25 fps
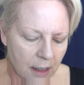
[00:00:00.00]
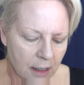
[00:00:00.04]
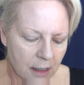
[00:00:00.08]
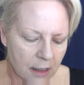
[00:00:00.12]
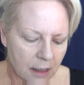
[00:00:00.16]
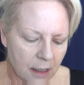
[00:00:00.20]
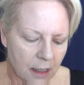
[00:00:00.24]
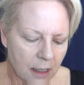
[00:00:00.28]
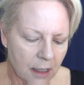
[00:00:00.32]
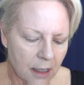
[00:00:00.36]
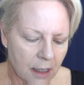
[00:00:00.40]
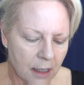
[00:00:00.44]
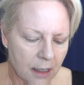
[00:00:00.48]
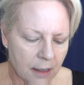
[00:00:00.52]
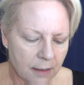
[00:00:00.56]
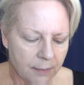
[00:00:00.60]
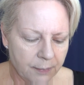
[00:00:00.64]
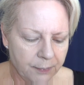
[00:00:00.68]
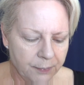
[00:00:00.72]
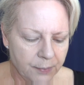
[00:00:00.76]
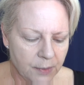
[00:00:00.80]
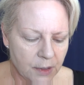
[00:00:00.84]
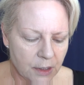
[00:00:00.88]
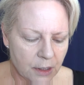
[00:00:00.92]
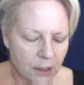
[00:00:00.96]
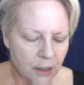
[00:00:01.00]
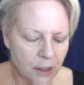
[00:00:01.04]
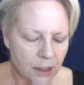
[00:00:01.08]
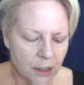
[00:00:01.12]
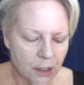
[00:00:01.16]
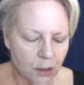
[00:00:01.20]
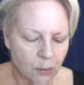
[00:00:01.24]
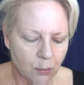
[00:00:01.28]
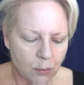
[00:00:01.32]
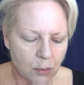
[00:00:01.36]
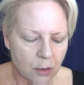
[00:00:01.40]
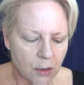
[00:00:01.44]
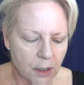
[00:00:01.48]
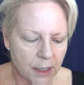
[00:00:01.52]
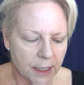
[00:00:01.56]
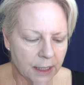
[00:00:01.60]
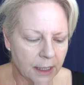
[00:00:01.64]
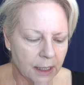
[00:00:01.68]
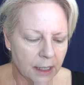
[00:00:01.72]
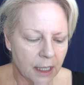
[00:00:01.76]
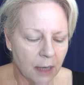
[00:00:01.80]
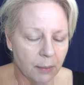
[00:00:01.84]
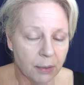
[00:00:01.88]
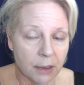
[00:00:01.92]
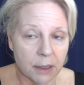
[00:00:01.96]
Okay, so swirling
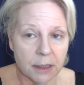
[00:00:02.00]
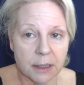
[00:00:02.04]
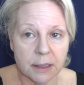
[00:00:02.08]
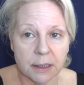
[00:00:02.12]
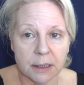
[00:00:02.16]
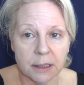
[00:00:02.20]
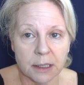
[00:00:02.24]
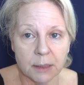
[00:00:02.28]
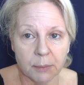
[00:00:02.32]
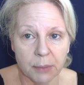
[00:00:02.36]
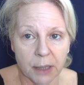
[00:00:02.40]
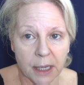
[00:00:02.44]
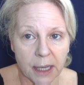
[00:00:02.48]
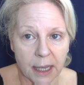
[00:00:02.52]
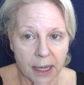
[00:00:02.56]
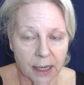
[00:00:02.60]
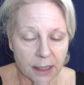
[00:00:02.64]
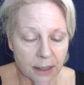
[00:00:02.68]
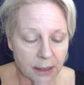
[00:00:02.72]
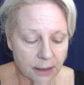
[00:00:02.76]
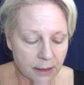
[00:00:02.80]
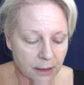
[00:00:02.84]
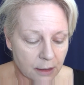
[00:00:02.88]
it up, and this is a powder,